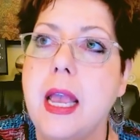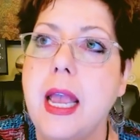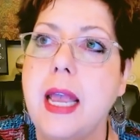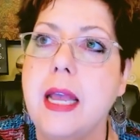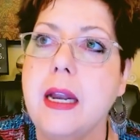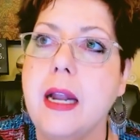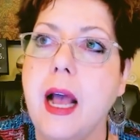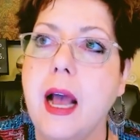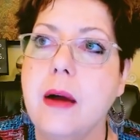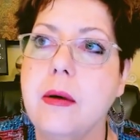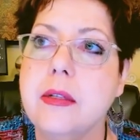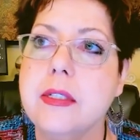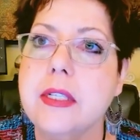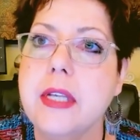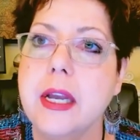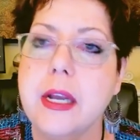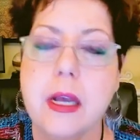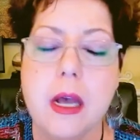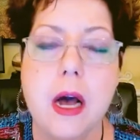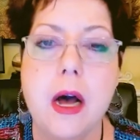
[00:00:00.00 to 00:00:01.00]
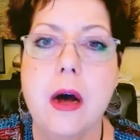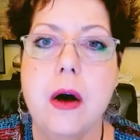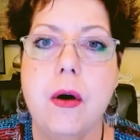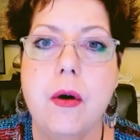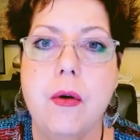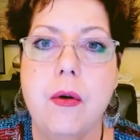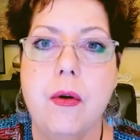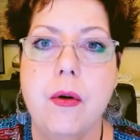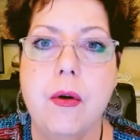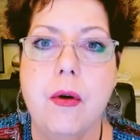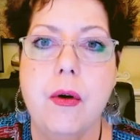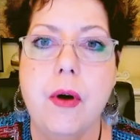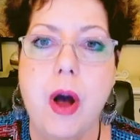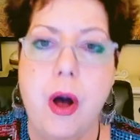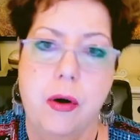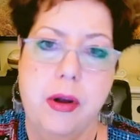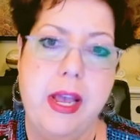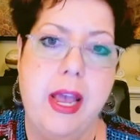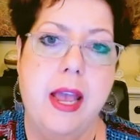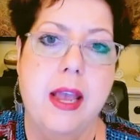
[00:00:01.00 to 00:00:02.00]
And I was like, oh,
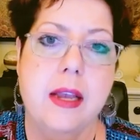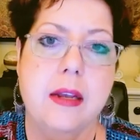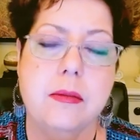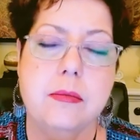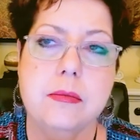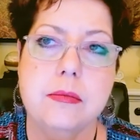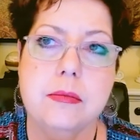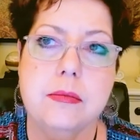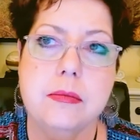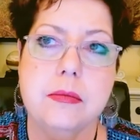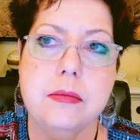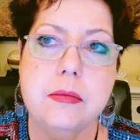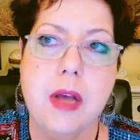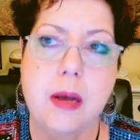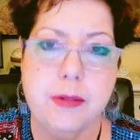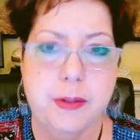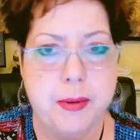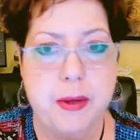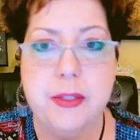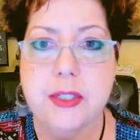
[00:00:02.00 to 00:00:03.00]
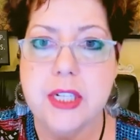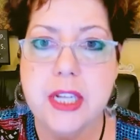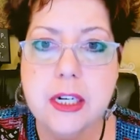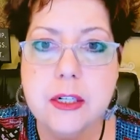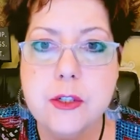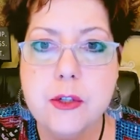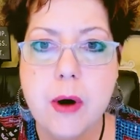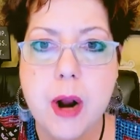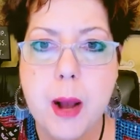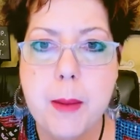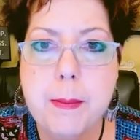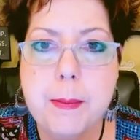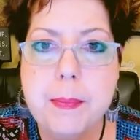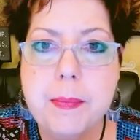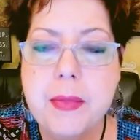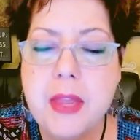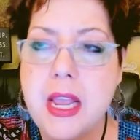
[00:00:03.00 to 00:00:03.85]
okay, I'm supposed to get a drum.